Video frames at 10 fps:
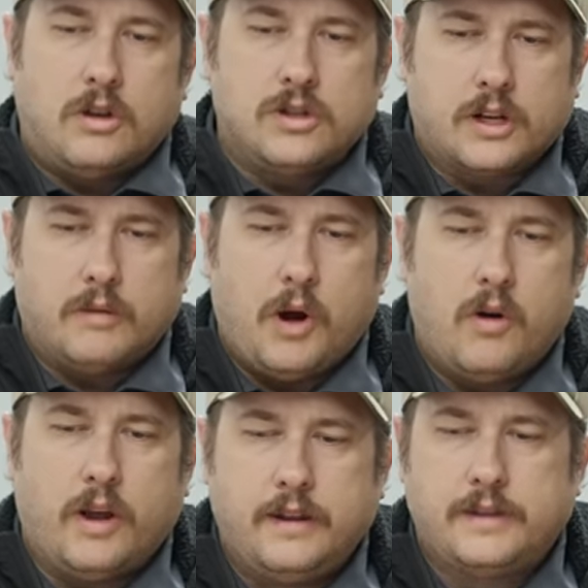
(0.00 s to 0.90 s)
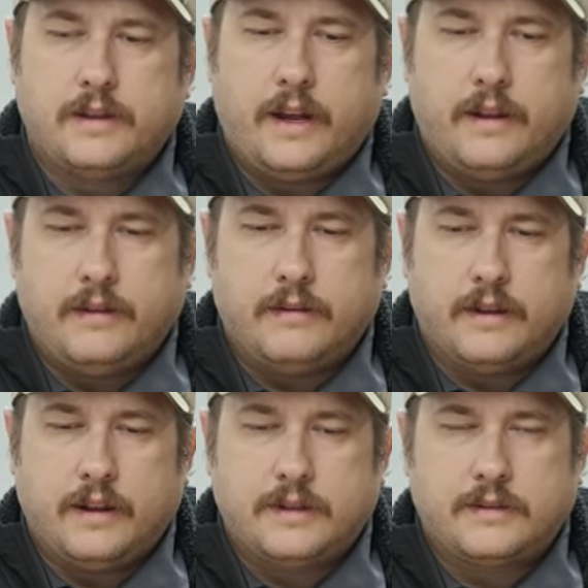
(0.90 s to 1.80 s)
those are the components,
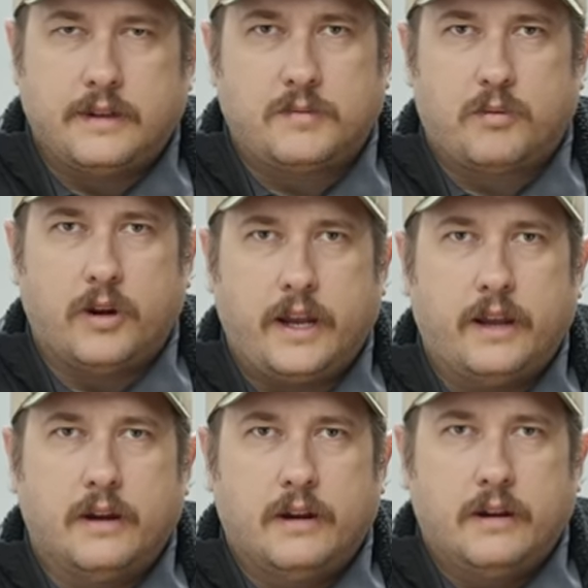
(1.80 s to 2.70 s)
and it's pretty